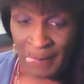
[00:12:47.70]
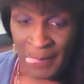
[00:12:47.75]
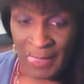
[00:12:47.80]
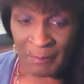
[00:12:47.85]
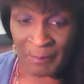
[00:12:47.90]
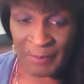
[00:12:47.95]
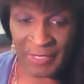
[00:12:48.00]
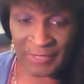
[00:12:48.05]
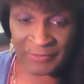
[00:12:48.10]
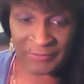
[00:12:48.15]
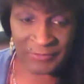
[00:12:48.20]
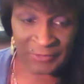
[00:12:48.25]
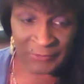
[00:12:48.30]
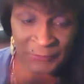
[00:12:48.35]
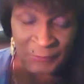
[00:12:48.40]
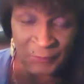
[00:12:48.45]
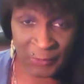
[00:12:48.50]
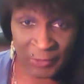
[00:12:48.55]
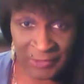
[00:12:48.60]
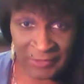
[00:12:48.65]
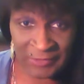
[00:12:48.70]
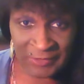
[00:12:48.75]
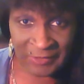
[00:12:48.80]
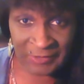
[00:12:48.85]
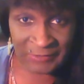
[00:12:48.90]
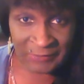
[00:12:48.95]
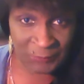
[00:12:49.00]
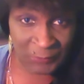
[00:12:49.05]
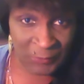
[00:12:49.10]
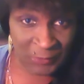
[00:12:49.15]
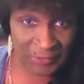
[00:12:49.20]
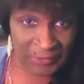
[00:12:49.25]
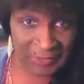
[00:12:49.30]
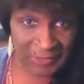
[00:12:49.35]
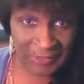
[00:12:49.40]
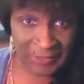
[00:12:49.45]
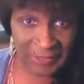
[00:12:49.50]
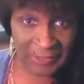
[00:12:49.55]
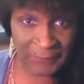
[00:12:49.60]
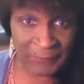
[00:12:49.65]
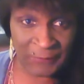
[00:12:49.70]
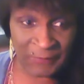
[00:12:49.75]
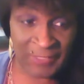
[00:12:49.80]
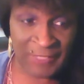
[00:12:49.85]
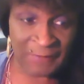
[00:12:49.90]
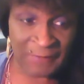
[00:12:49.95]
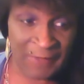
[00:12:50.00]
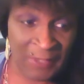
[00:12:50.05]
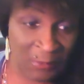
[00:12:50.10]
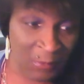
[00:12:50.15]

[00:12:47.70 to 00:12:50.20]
But there's four. If I